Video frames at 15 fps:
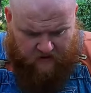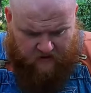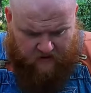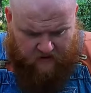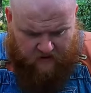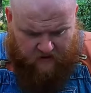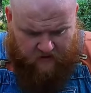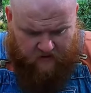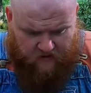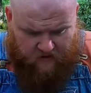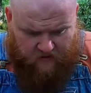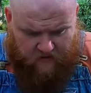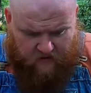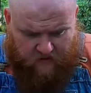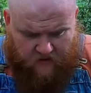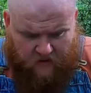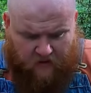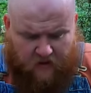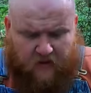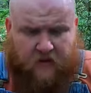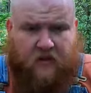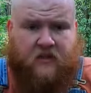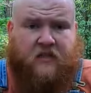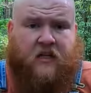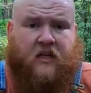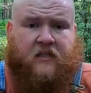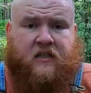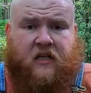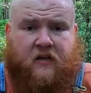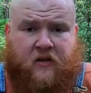is uh, the
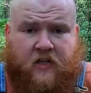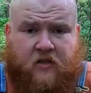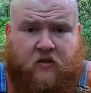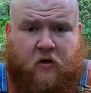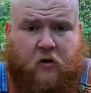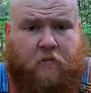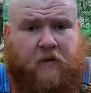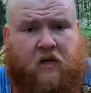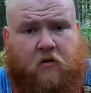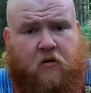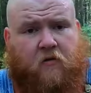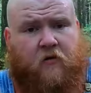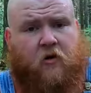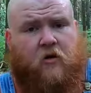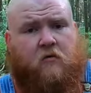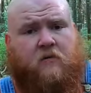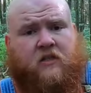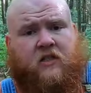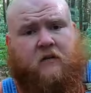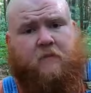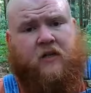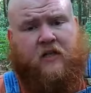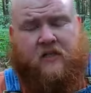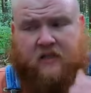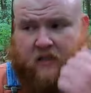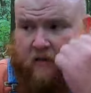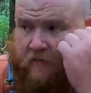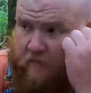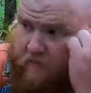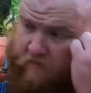side. These are all Medal of Honor
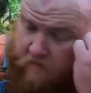recipients.